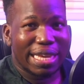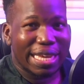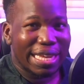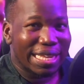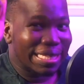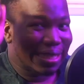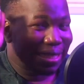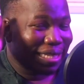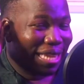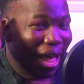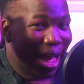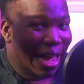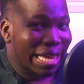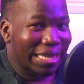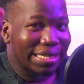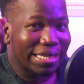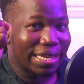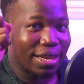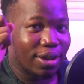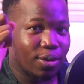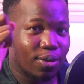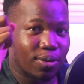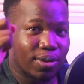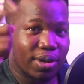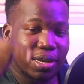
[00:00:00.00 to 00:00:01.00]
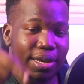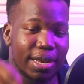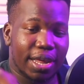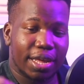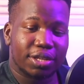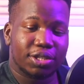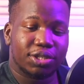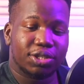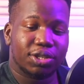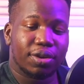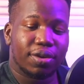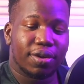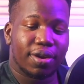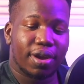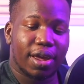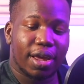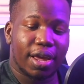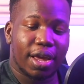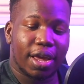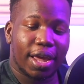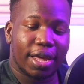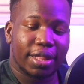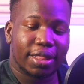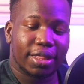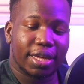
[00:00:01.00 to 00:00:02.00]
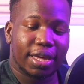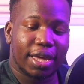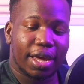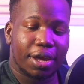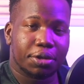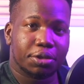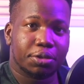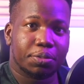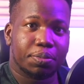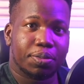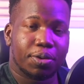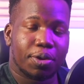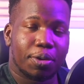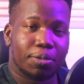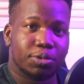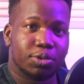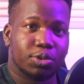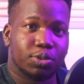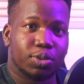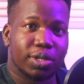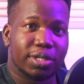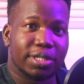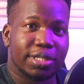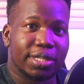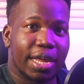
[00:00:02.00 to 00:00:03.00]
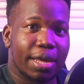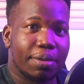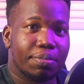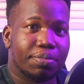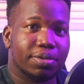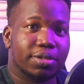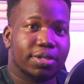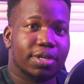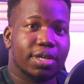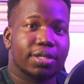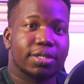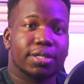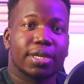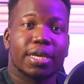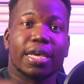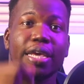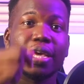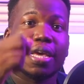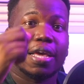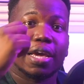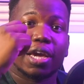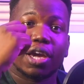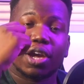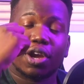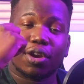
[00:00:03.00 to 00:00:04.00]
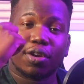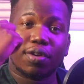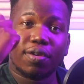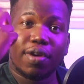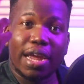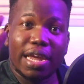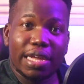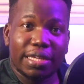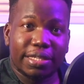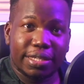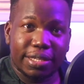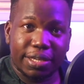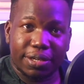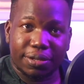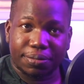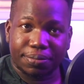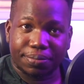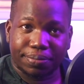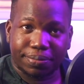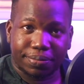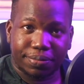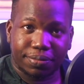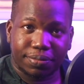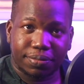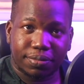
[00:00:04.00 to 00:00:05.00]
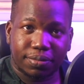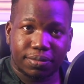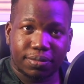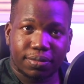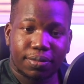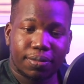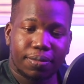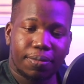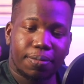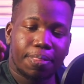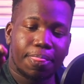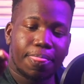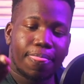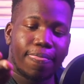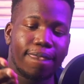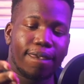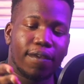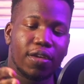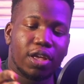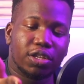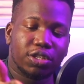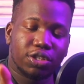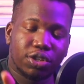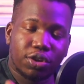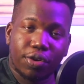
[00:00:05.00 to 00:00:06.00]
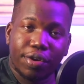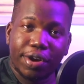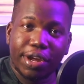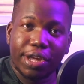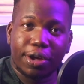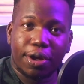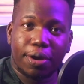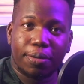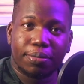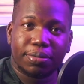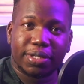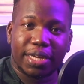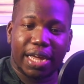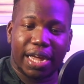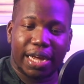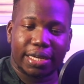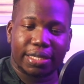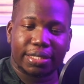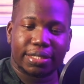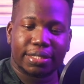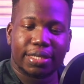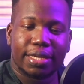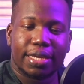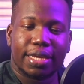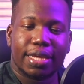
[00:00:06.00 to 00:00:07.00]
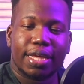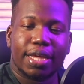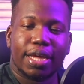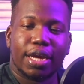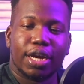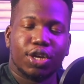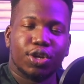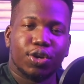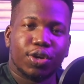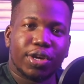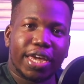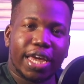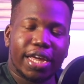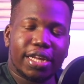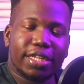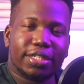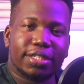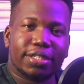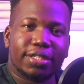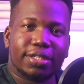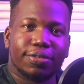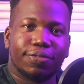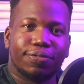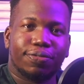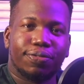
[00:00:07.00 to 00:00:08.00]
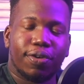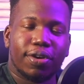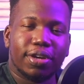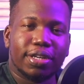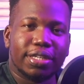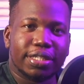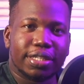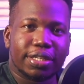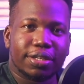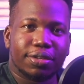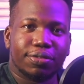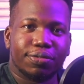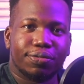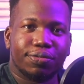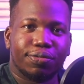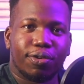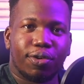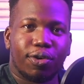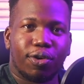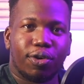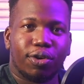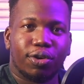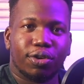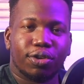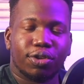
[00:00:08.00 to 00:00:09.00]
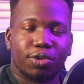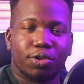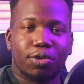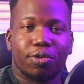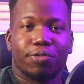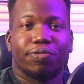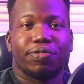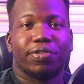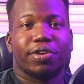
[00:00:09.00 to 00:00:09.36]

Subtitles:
in tax alone. In Nigeria, I think I used to pay up to 29%. Crazy. Zero income tax. You get funding for your